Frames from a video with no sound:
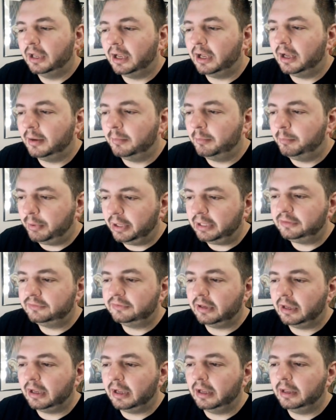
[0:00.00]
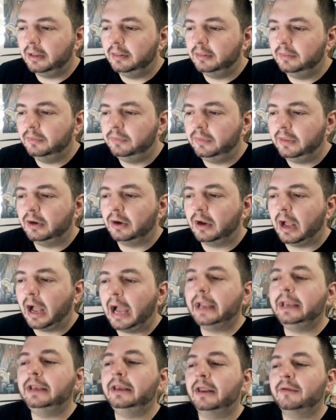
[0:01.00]
But
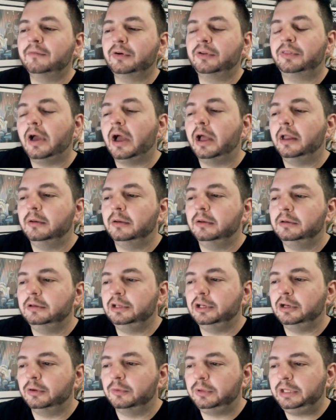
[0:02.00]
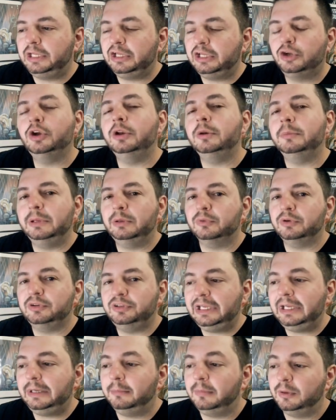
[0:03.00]
I never thought you know, he couldn't be
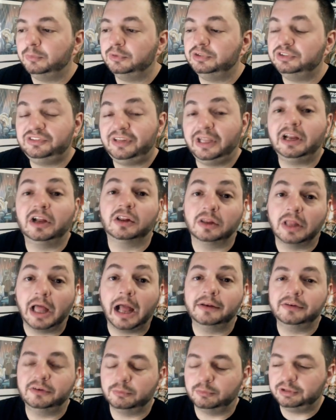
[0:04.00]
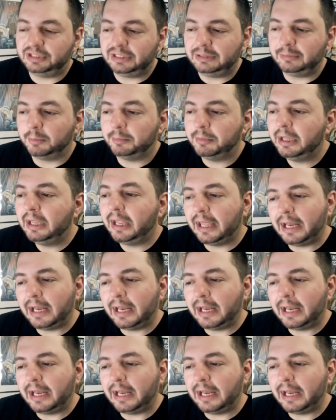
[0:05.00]
redeemed. It would just take a lot to redeem him.